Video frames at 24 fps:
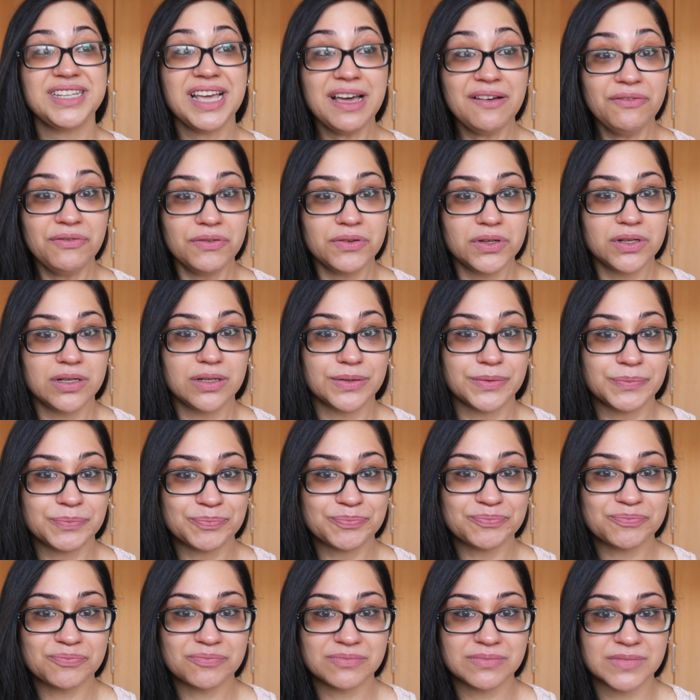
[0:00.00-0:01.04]
The devil
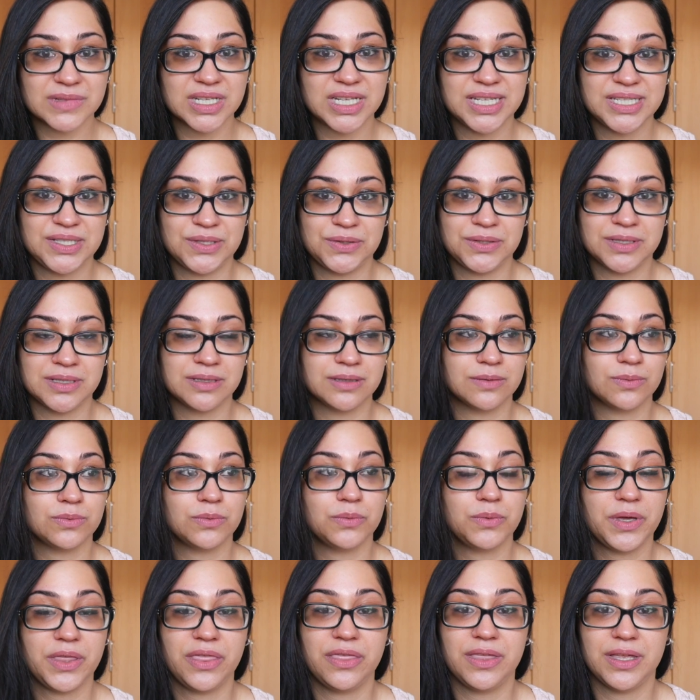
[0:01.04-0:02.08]

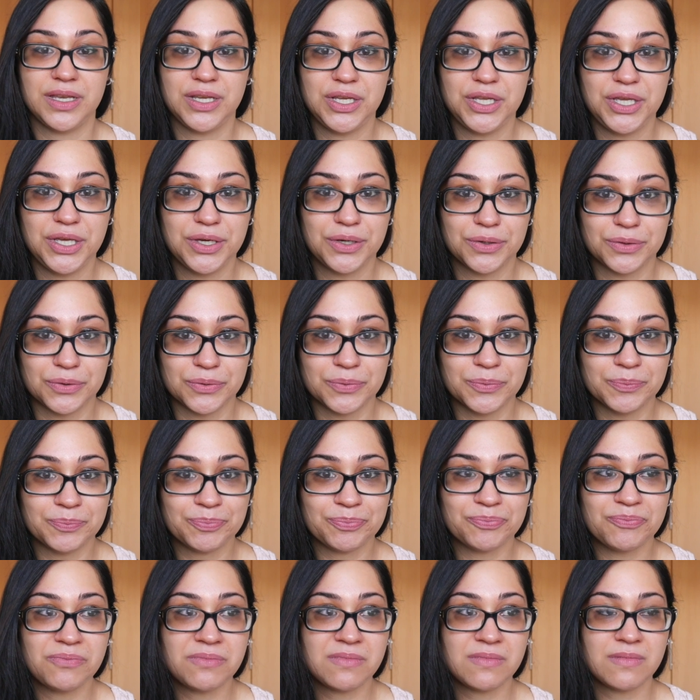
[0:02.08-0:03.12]
is within you
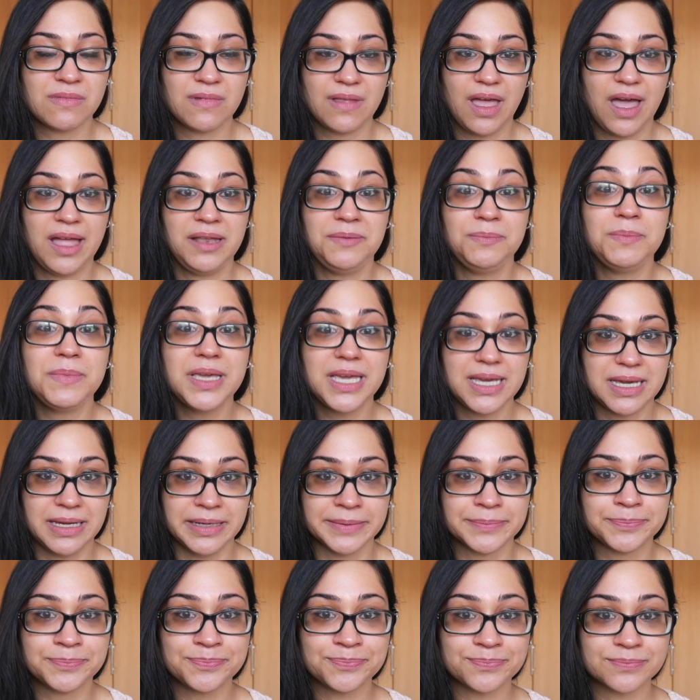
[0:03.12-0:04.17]
and
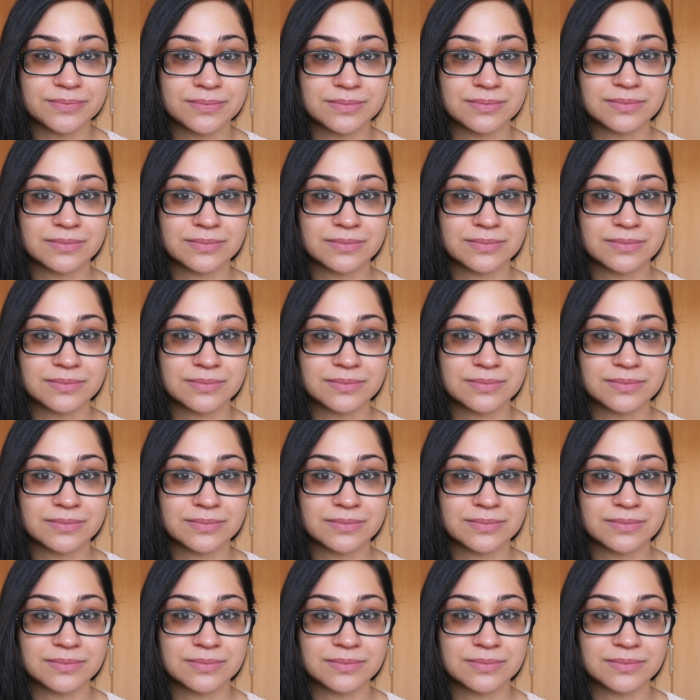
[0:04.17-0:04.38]
me.